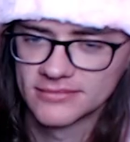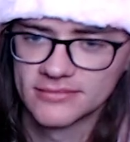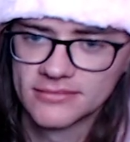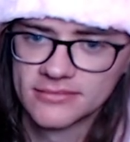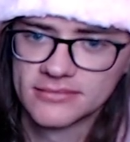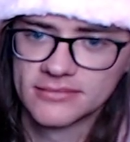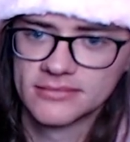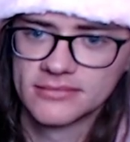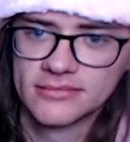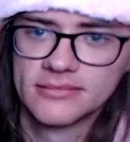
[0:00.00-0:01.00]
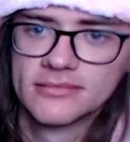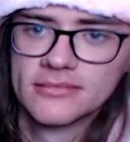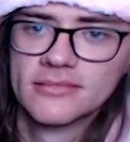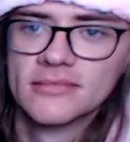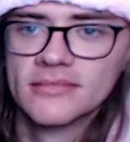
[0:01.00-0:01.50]

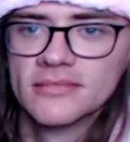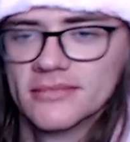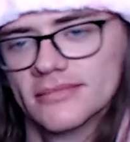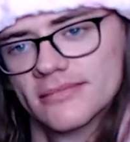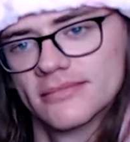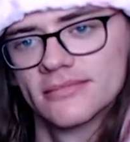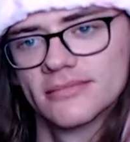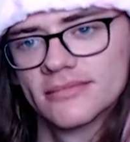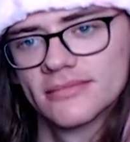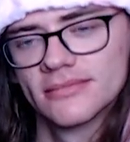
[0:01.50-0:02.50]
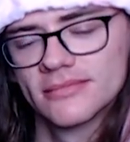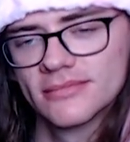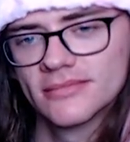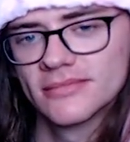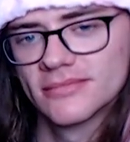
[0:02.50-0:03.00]

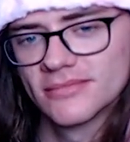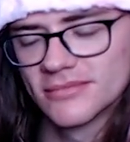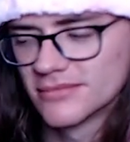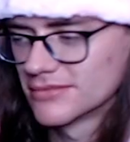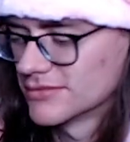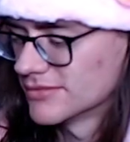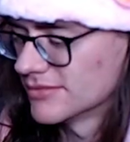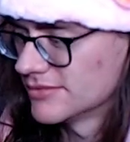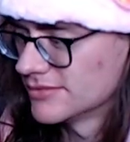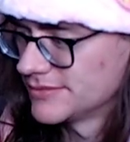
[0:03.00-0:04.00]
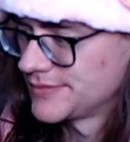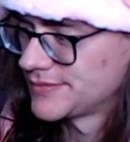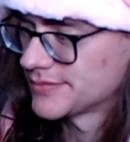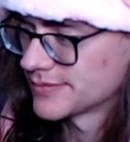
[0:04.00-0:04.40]
The person shown says nothing.